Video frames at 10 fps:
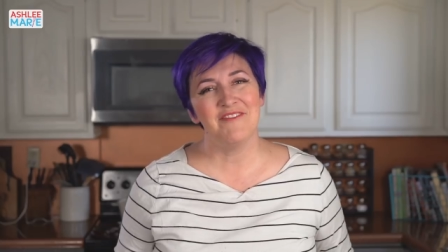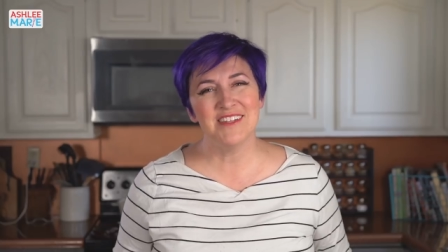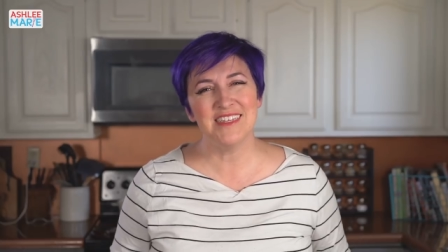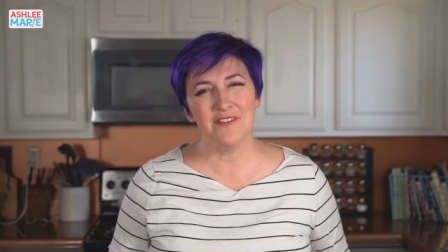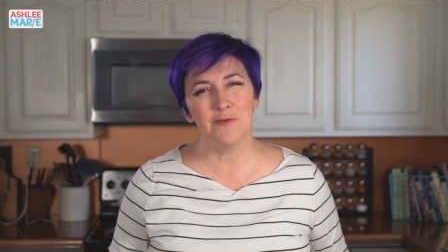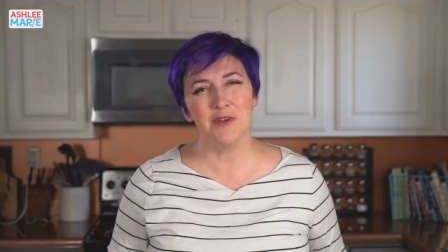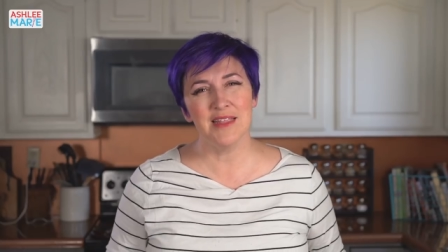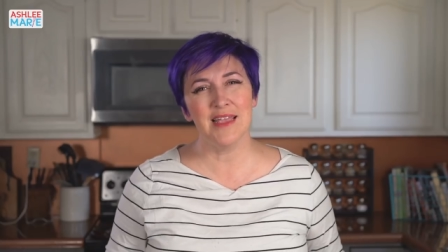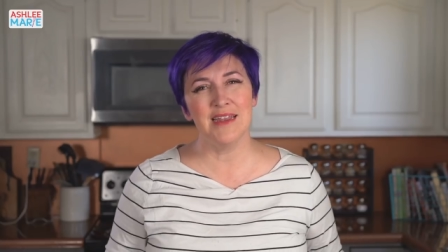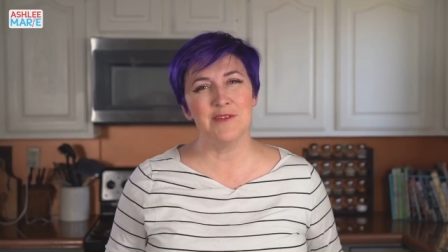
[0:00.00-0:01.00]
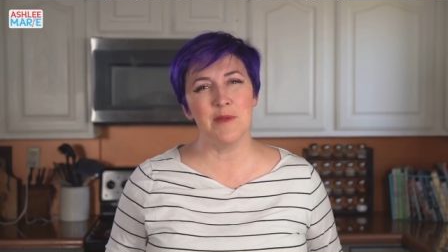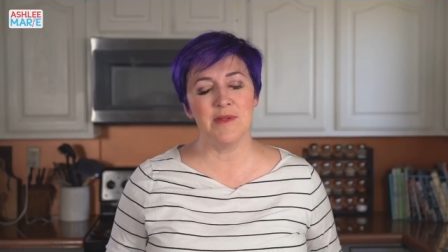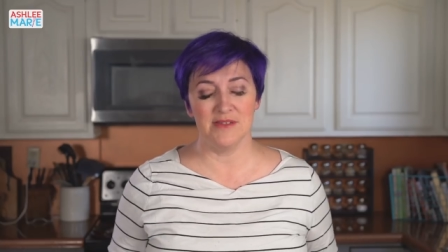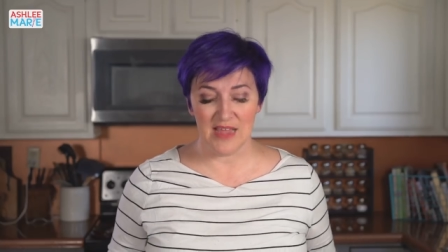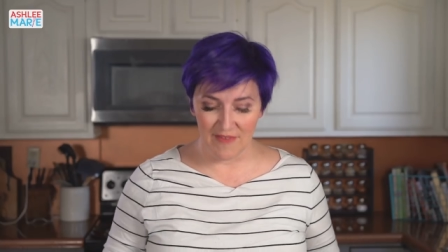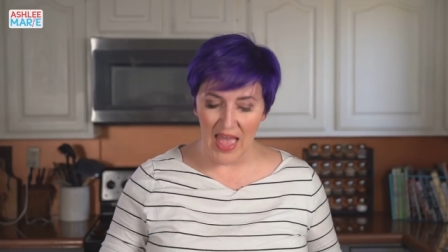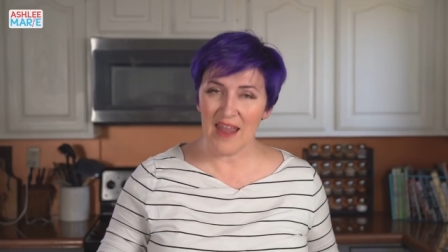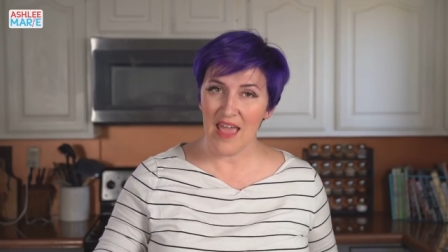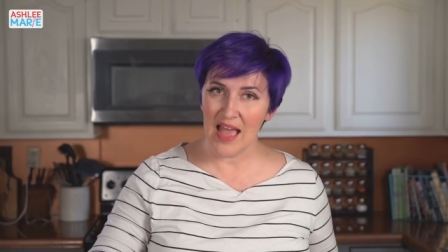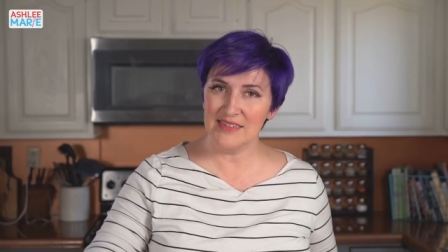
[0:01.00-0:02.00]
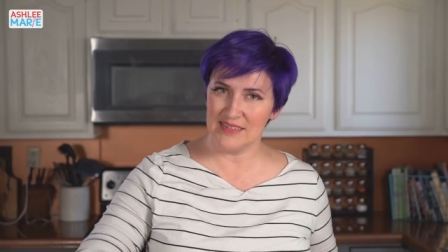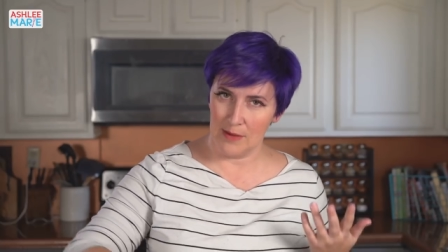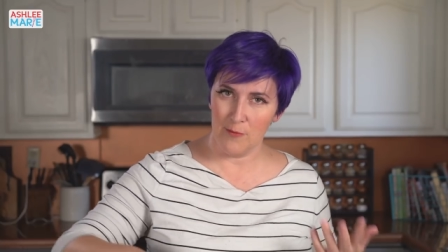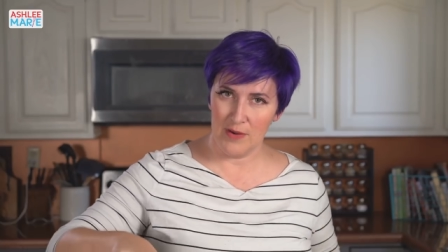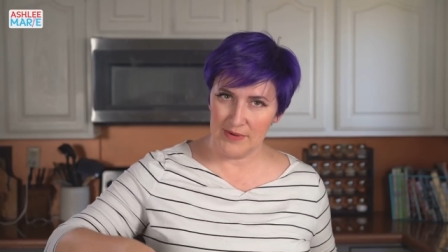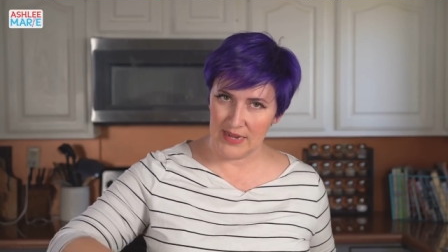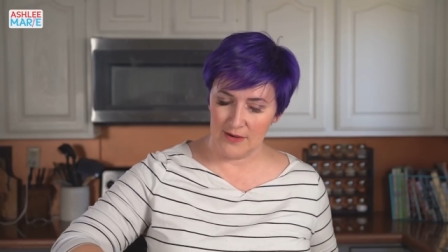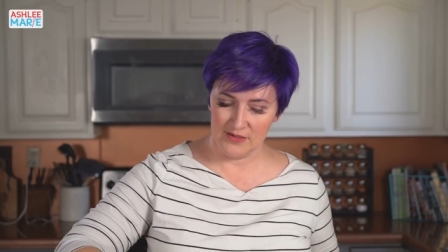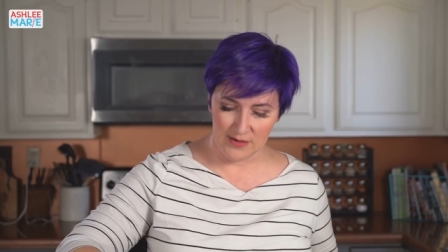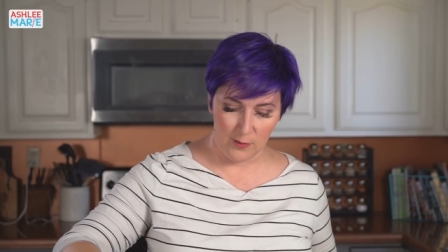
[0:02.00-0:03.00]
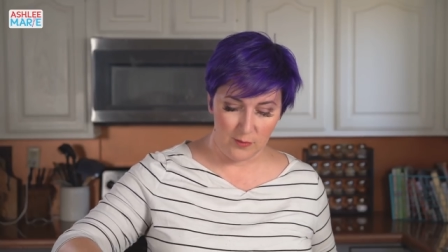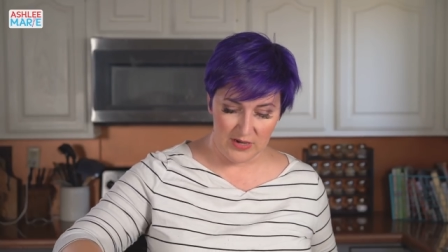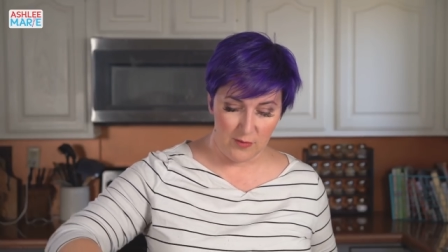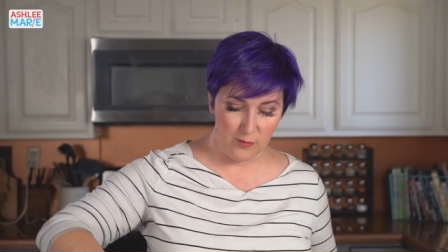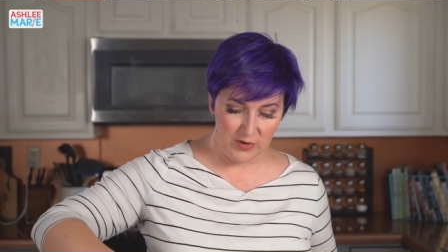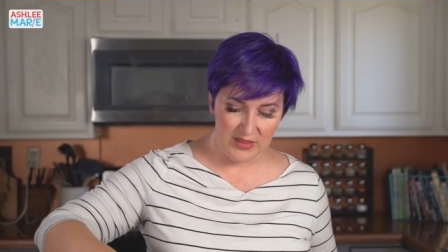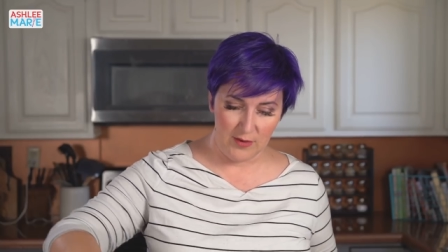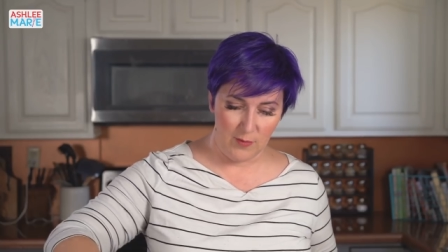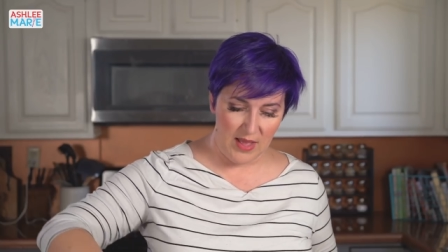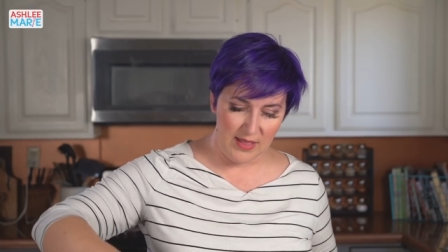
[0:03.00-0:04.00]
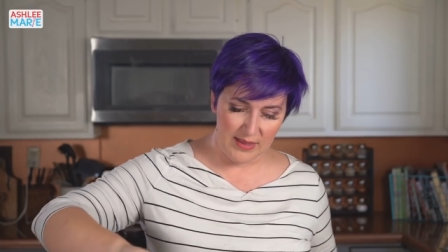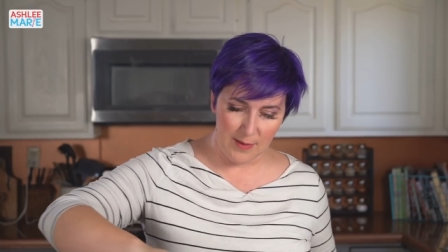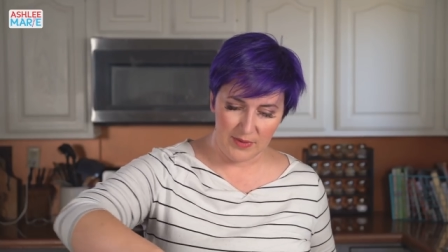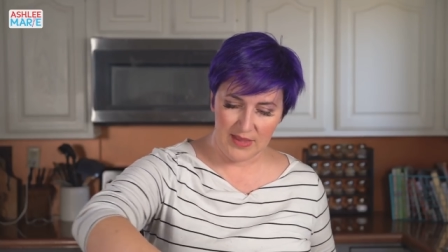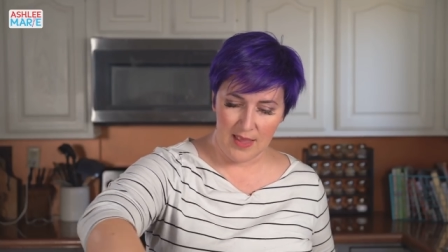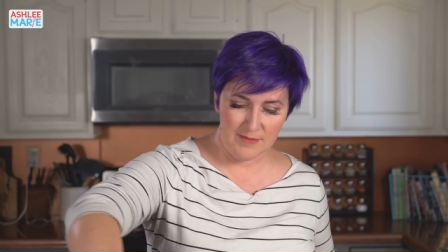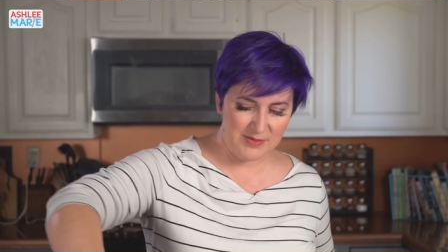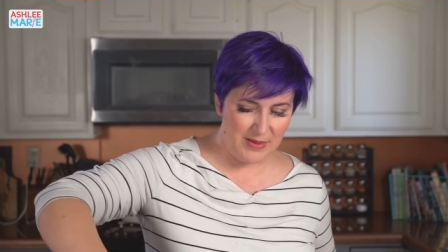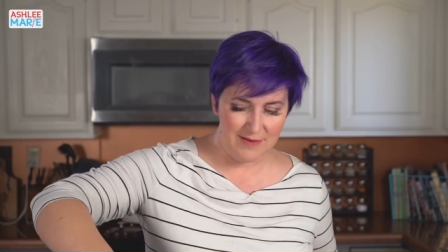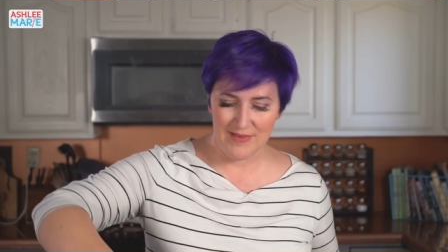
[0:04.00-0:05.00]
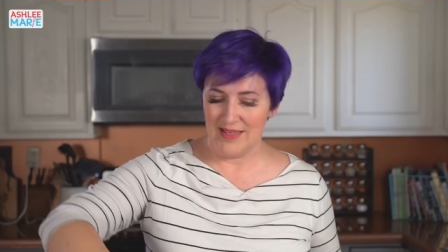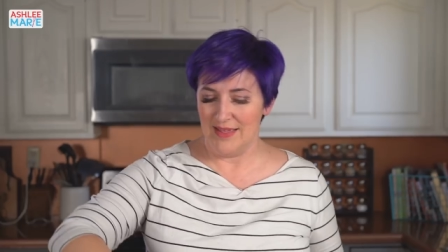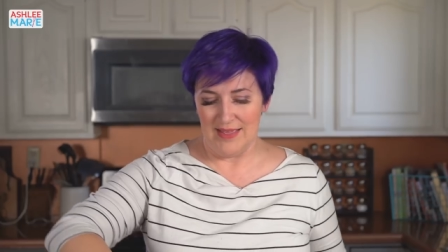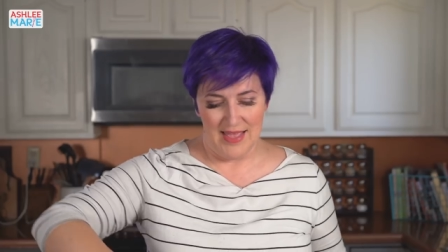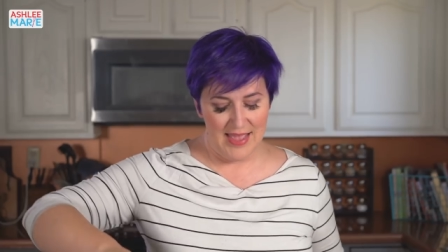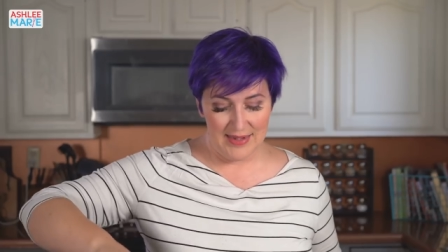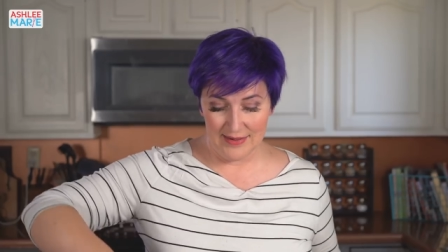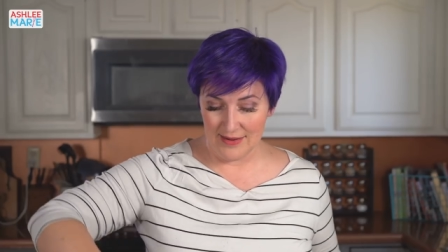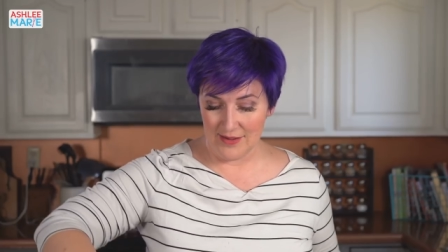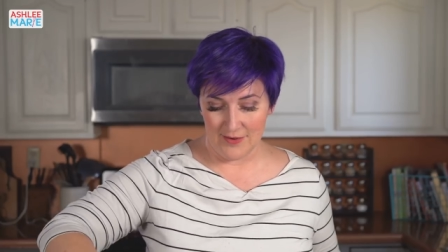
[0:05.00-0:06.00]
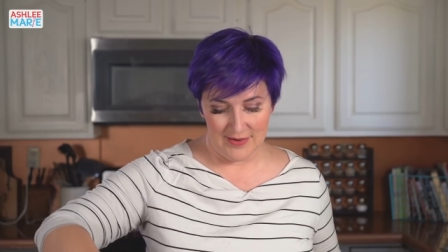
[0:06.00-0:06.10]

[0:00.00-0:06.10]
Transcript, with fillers: Just never really gotten into red potatoes. I've had some red potatoes that were done really well a couple times, but I don't know.